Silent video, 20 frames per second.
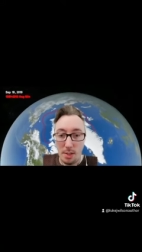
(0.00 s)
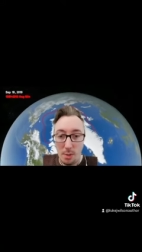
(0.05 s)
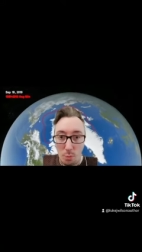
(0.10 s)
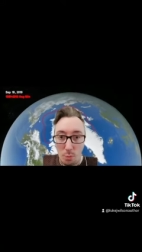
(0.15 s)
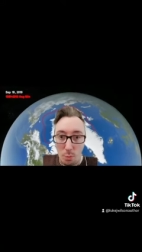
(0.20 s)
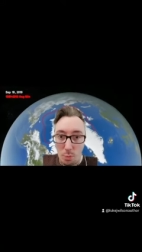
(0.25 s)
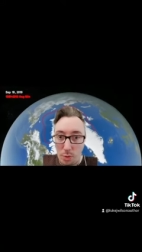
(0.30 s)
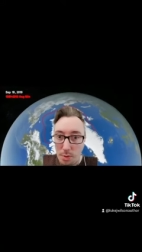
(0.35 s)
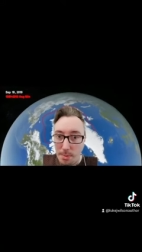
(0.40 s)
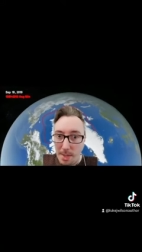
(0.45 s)

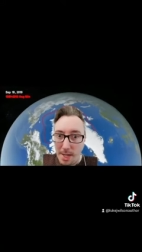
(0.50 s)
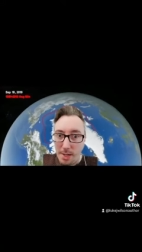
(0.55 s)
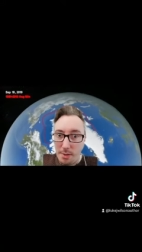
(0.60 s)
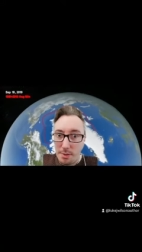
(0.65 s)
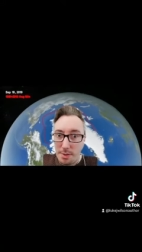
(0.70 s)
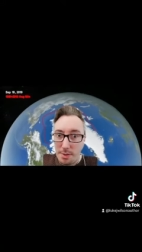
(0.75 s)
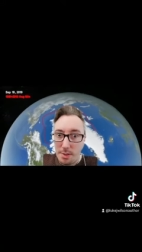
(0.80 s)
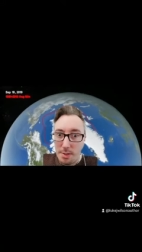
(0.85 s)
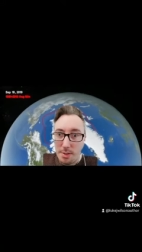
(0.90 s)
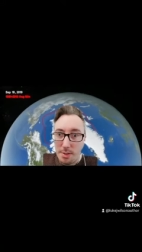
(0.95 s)
What
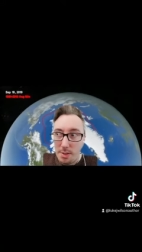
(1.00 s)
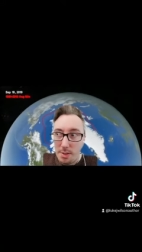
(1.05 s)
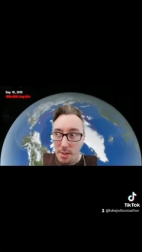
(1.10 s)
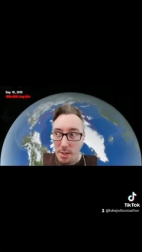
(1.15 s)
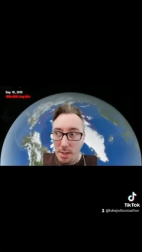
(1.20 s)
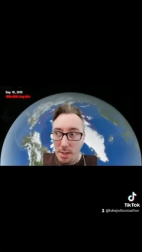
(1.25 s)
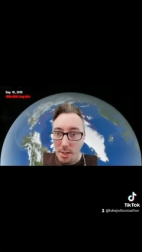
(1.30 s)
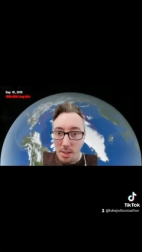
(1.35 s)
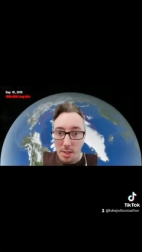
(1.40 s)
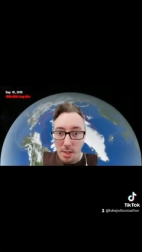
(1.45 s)
about
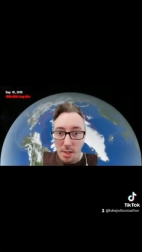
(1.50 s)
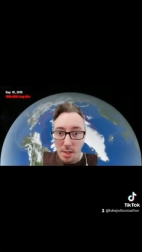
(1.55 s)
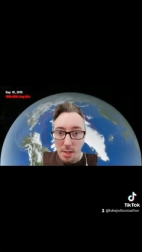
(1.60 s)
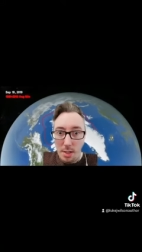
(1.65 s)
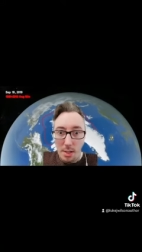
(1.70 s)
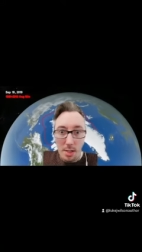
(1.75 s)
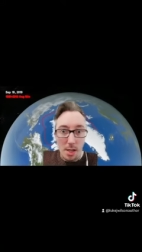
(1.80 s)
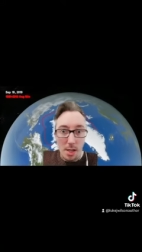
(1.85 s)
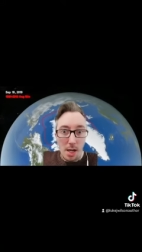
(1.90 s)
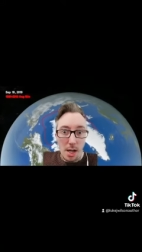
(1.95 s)

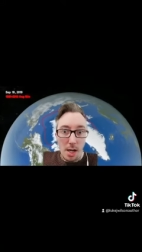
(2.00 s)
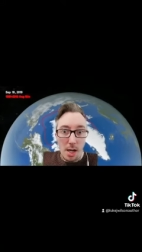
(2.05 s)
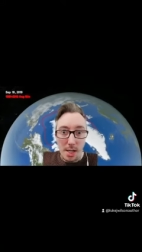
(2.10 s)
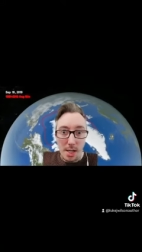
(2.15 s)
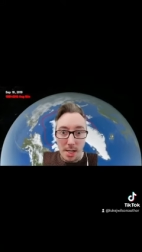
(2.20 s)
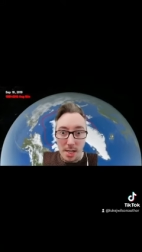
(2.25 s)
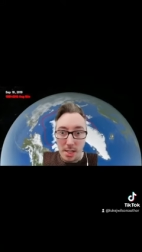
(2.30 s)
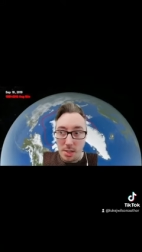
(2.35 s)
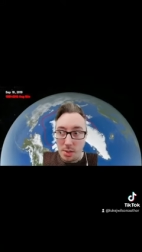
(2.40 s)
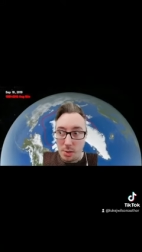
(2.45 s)

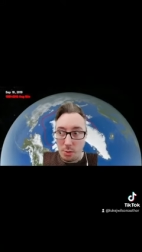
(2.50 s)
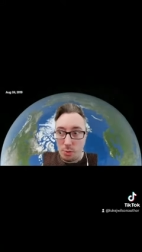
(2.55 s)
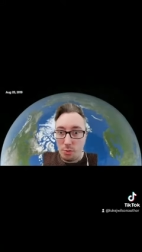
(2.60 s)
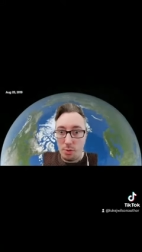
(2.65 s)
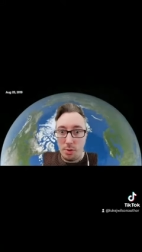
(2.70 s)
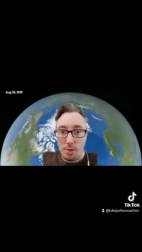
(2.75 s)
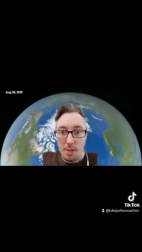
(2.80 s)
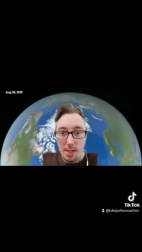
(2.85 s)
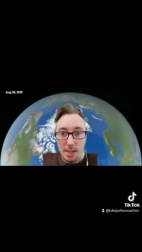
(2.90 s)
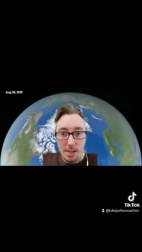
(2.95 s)
his
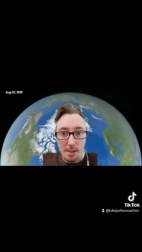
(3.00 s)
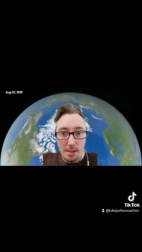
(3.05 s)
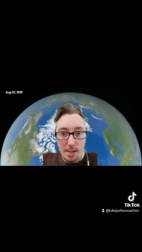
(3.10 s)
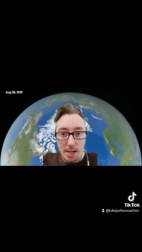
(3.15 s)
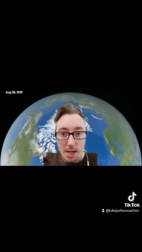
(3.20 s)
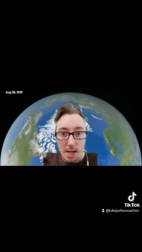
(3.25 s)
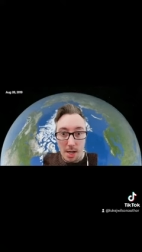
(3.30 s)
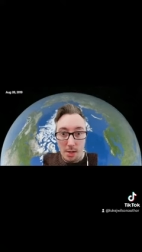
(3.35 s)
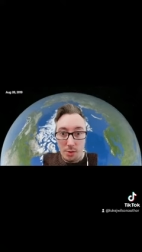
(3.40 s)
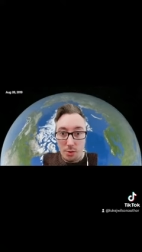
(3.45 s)
children,
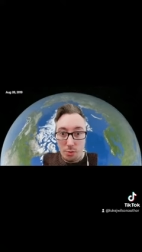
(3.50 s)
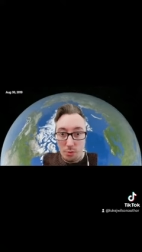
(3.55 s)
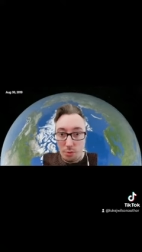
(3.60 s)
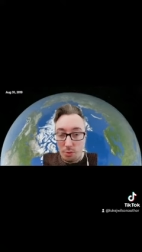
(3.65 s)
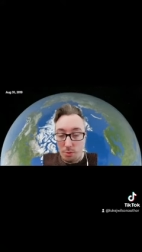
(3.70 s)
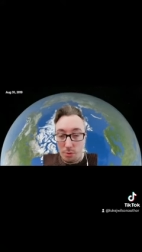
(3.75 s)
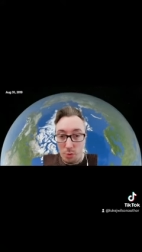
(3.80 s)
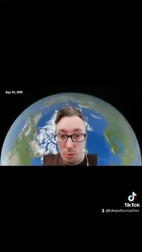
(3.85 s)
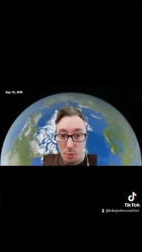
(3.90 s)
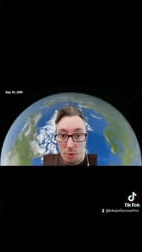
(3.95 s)
our
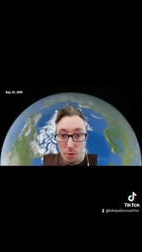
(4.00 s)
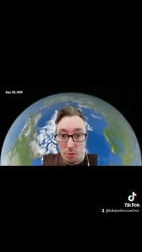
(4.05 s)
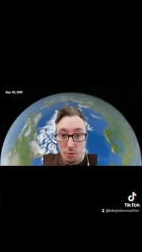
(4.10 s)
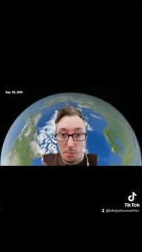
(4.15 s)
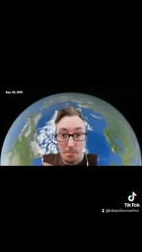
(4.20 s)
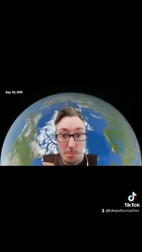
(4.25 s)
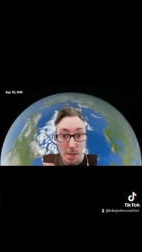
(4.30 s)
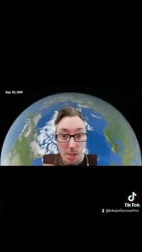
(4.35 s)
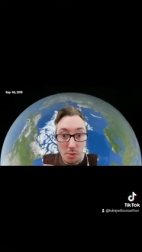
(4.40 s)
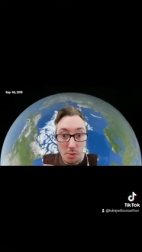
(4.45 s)
children, your children,
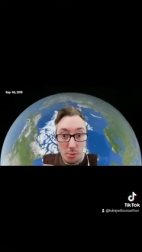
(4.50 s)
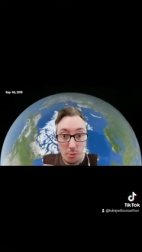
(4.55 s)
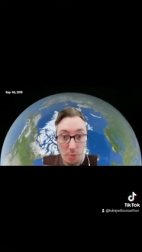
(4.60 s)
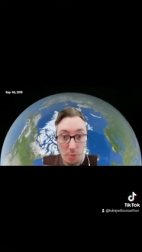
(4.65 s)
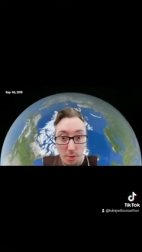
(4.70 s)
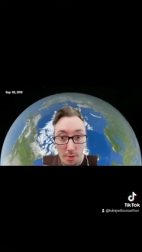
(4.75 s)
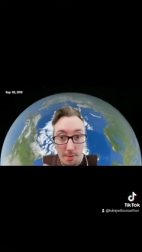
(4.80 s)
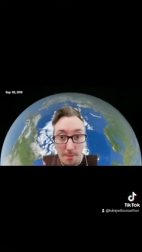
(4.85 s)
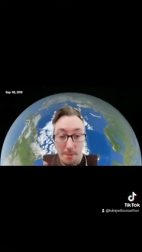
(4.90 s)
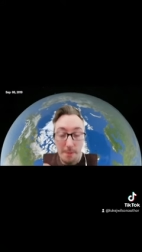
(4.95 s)
my
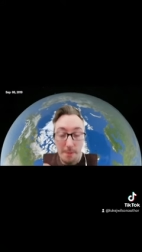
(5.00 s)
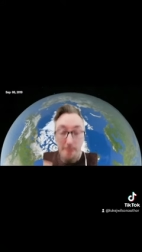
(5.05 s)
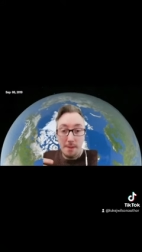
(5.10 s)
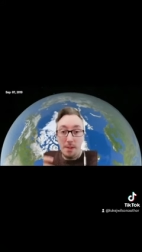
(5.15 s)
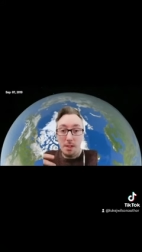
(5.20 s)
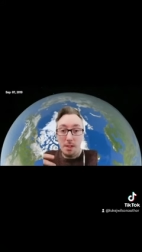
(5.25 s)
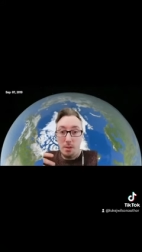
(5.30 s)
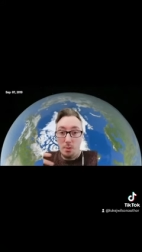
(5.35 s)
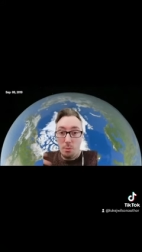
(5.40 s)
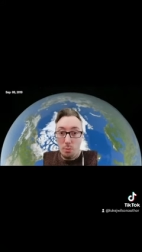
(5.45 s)
children?
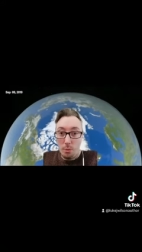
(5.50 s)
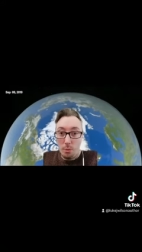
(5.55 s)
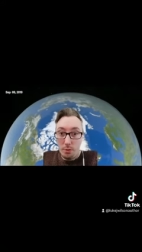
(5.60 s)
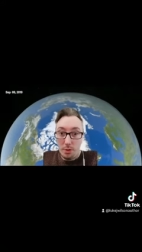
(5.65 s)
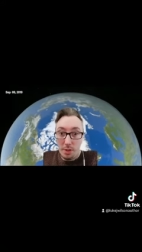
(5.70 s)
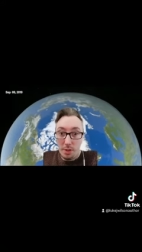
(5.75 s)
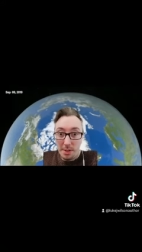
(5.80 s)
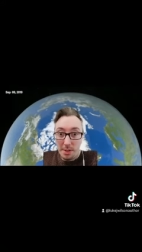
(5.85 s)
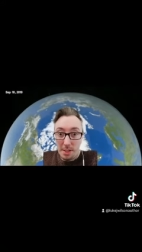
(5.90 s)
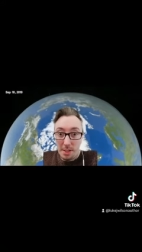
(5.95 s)
We've got
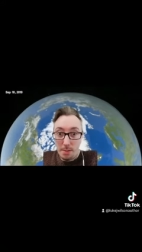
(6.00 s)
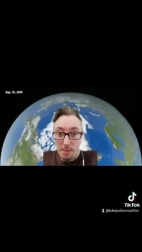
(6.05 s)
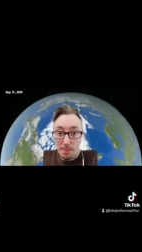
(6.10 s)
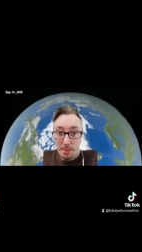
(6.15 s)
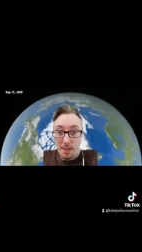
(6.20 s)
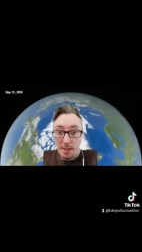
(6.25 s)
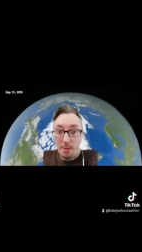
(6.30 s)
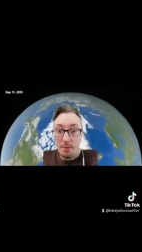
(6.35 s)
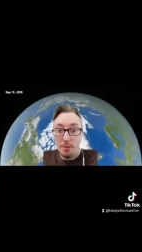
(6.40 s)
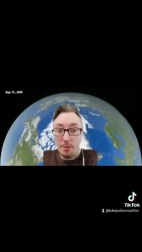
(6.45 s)
to think
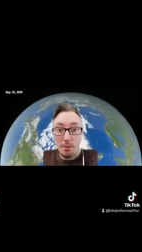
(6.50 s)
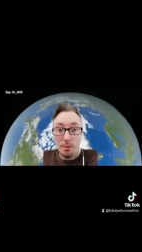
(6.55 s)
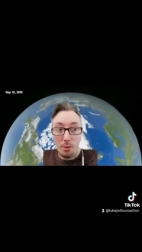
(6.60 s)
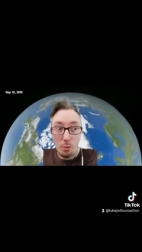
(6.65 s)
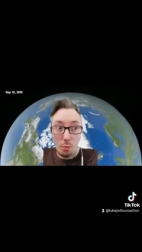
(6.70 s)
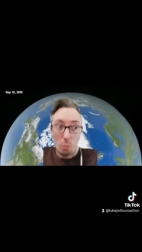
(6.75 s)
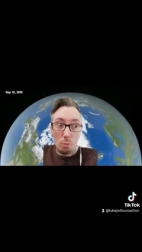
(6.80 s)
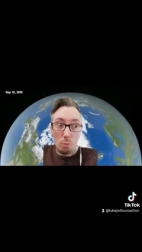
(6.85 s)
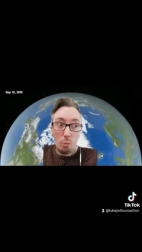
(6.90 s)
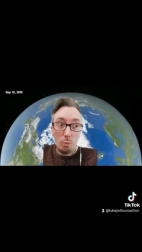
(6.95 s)
about
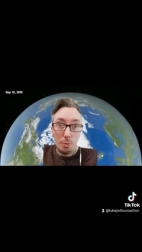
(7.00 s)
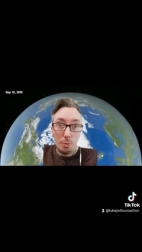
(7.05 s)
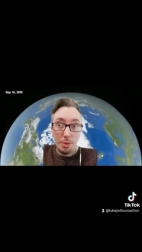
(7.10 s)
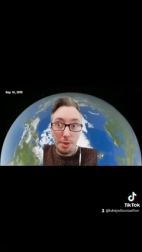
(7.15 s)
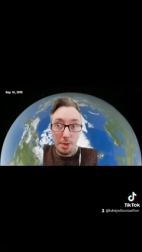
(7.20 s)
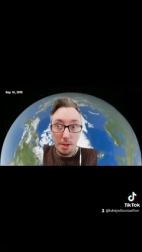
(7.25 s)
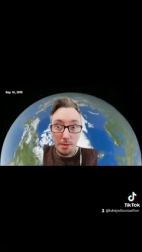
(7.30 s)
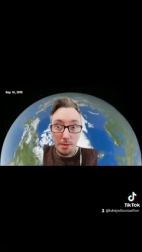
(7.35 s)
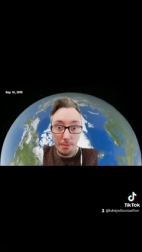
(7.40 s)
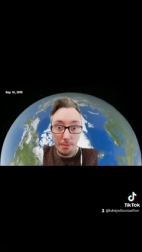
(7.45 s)

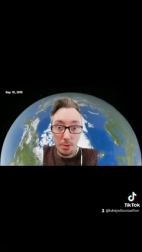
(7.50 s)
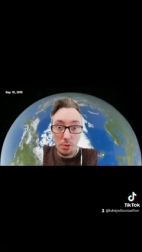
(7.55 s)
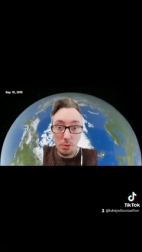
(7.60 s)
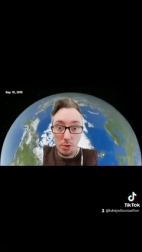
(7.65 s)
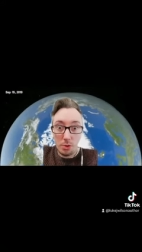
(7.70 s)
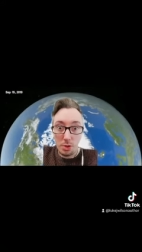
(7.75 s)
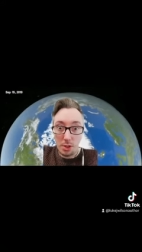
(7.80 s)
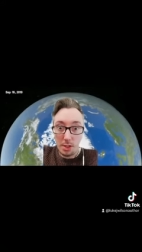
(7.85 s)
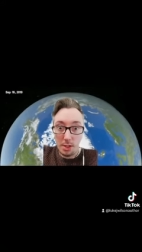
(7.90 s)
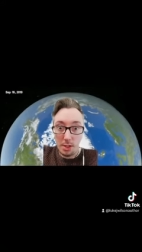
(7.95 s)
the
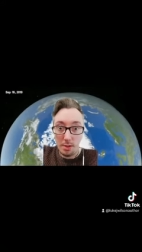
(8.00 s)
future,